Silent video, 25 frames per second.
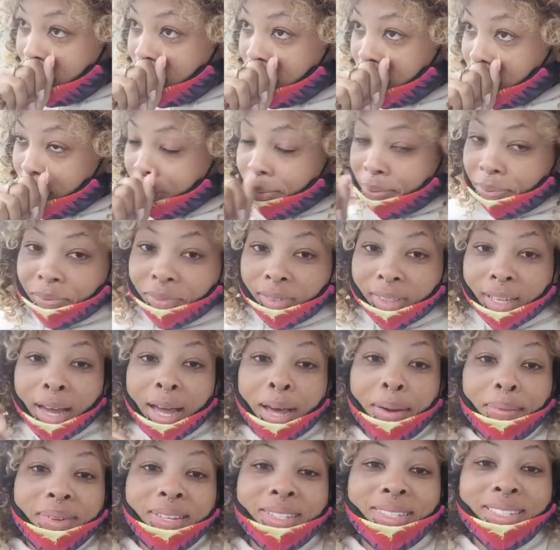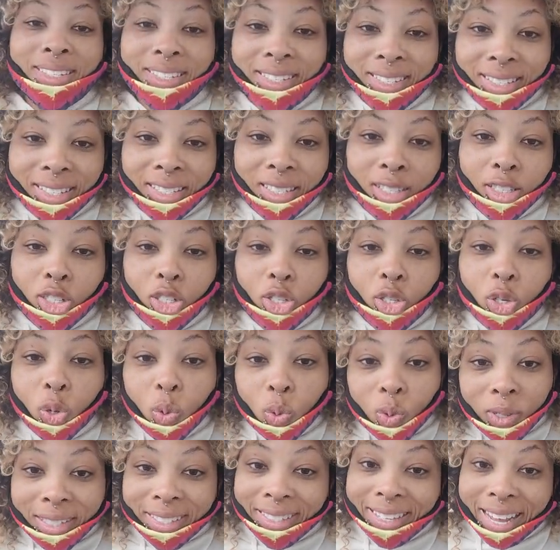I've been sick since
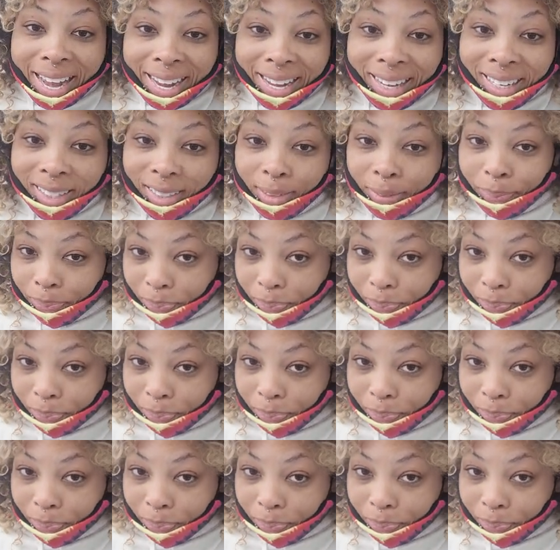Tuesday.